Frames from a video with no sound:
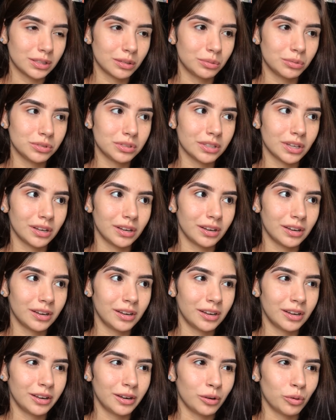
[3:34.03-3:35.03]
I was like,
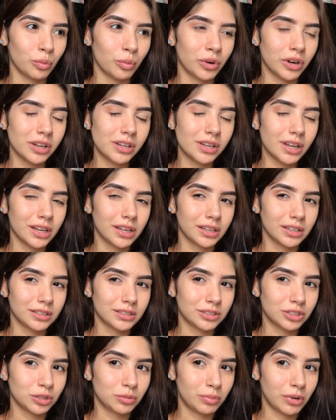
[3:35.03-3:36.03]
what? Like,
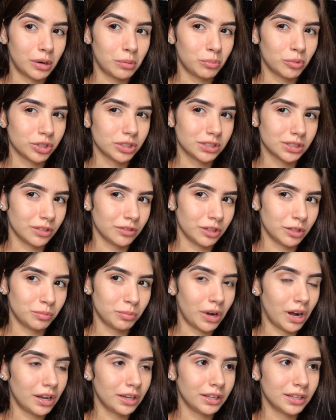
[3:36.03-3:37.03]
she brought more stuff, they
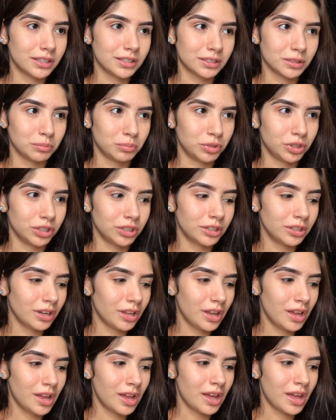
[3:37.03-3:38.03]
probably disappeared.
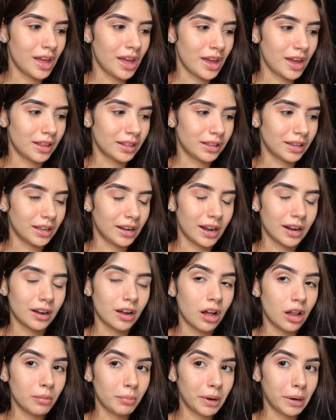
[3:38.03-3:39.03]
And then I
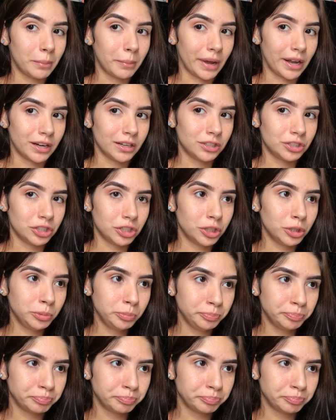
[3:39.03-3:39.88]
called my manager